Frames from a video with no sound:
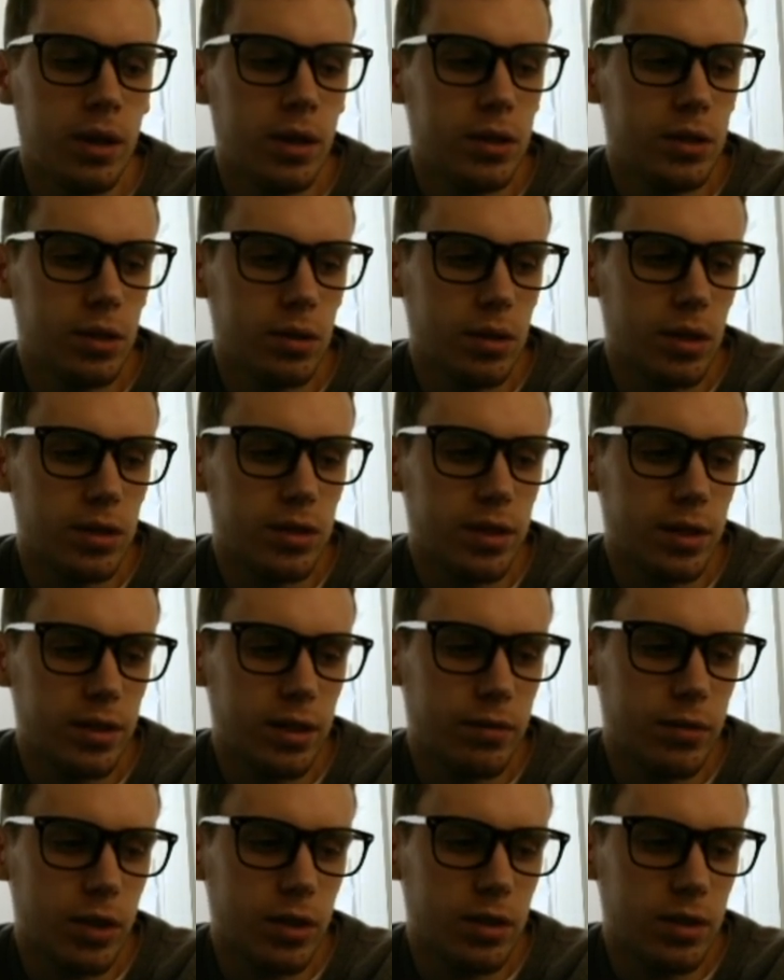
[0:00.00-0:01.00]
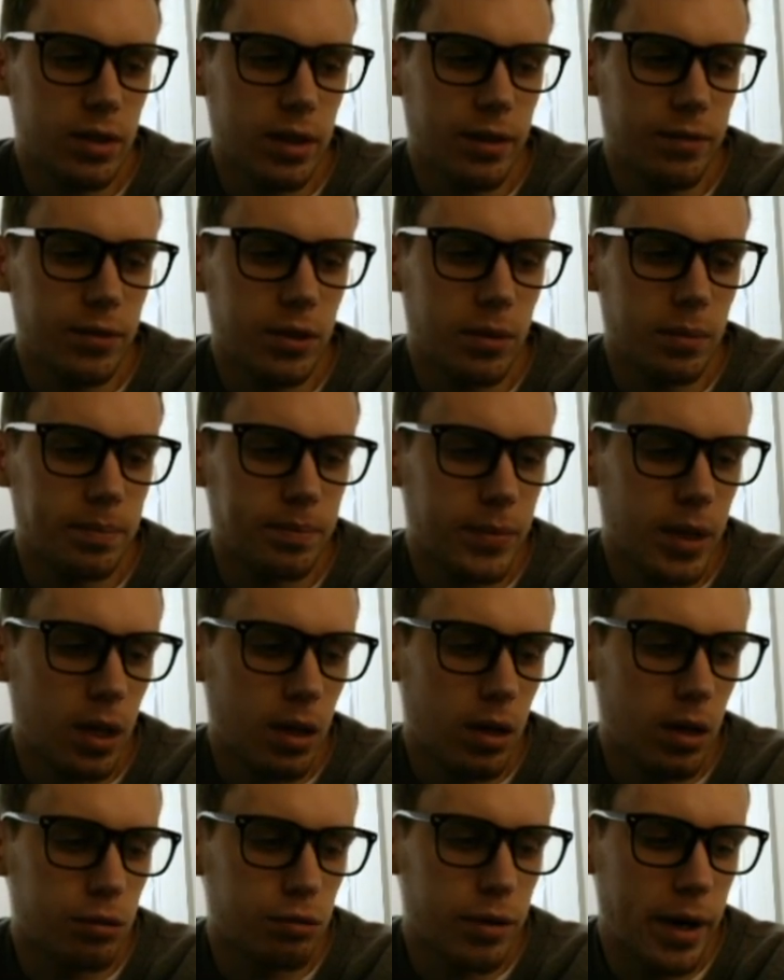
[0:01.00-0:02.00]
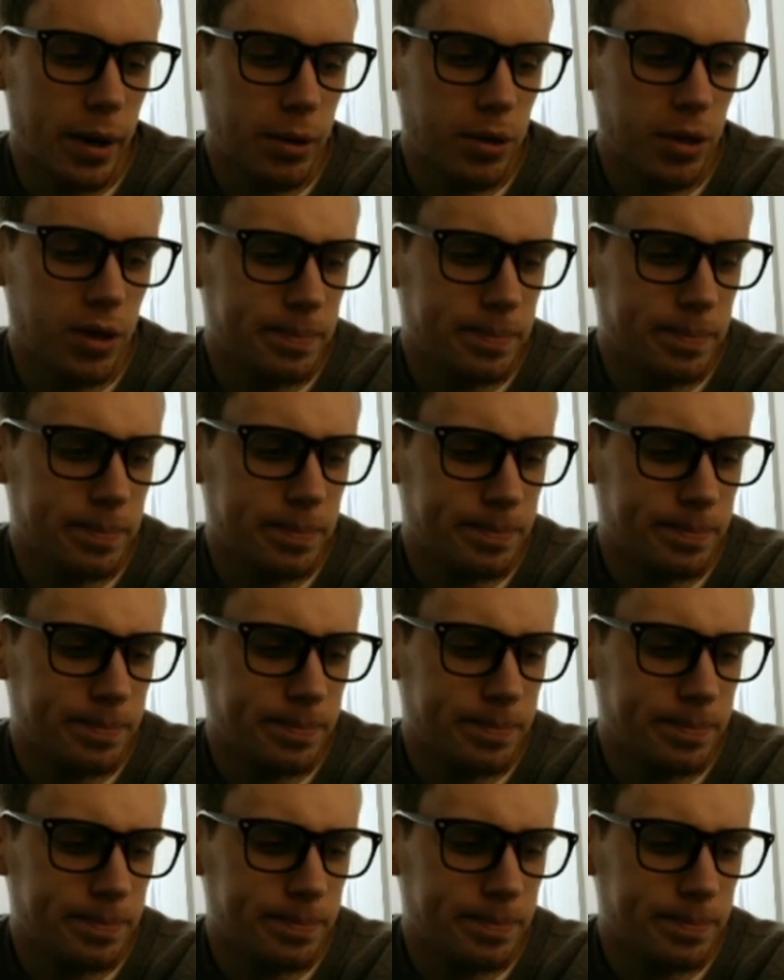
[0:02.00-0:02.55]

So in this sense, I've just left them unrounded.